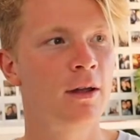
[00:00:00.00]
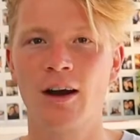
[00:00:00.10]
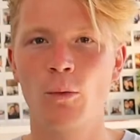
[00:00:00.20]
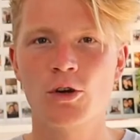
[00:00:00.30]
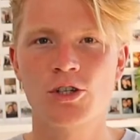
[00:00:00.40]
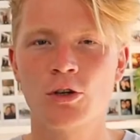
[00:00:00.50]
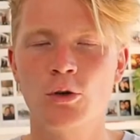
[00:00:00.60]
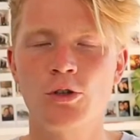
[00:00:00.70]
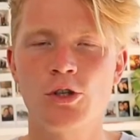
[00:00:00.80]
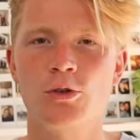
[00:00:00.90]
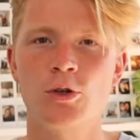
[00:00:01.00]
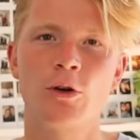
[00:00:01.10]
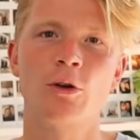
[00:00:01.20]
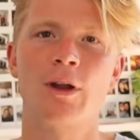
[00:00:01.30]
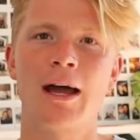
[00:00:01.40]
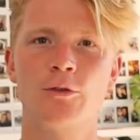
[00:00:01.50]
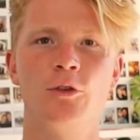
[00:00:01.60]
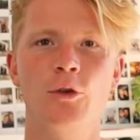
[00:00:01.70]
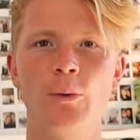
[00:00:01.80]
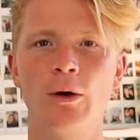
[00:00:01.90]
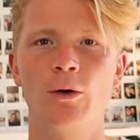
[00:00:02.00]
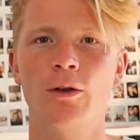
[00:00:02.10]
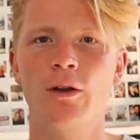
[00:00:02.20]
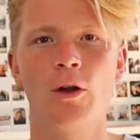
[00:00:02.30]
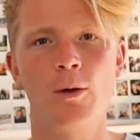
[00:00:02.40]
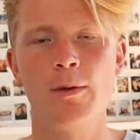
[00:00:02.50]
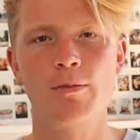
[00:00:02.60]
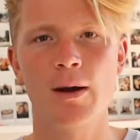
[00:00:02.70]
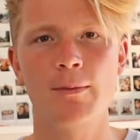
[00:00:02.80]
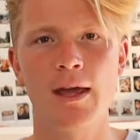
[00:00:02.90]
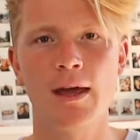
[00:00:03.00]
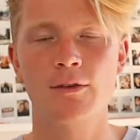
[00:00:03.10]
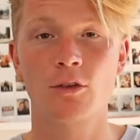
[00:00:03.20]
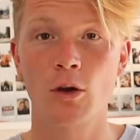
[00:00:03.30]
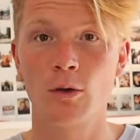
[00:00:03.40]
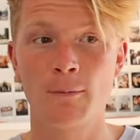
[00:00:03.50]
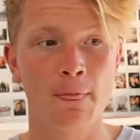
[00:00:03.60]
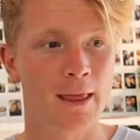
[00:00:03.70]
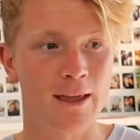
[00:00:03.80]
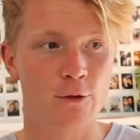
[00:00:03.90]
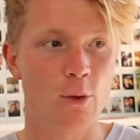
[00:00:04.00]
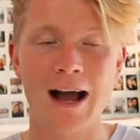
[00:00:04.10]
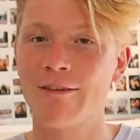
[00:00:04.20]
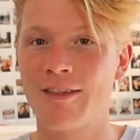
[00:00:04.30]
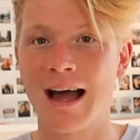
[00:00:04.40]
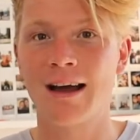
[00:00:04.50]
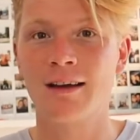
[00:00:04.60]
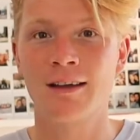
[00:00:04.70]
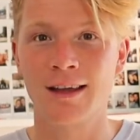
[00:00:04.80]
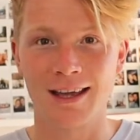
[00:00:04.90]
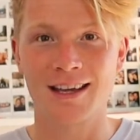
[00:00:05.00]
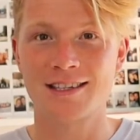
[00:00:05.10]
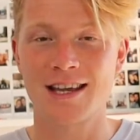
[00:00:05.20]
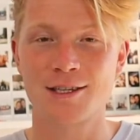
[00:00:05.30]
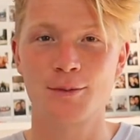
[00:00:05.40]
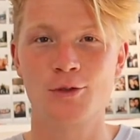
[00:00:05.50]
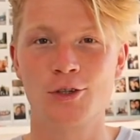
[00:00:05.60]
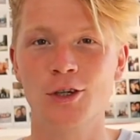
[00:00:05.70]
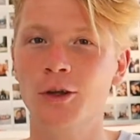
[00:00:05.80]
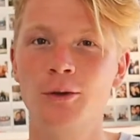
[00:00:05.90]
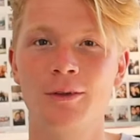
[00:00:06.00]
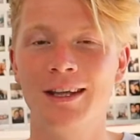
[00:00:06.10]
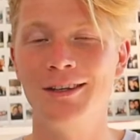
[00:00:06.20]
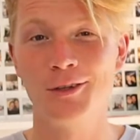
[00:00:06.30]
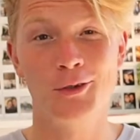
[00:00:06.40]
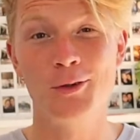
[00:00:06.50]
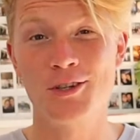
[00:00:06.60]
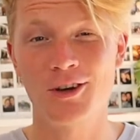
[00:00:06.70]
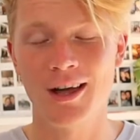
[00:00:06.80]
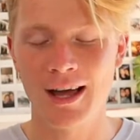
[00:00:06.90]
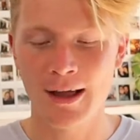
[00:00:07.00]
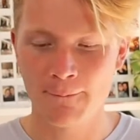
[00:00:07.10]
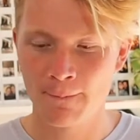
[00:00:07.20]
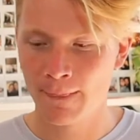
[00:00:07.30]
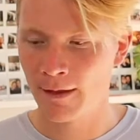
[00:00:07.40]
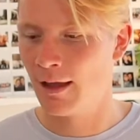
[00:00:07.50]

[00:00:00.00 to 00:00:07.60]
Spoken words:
and I watched a cool tutorial on how to do it on Adobe Premiere, so if you have that accessible to you, then you could always try that.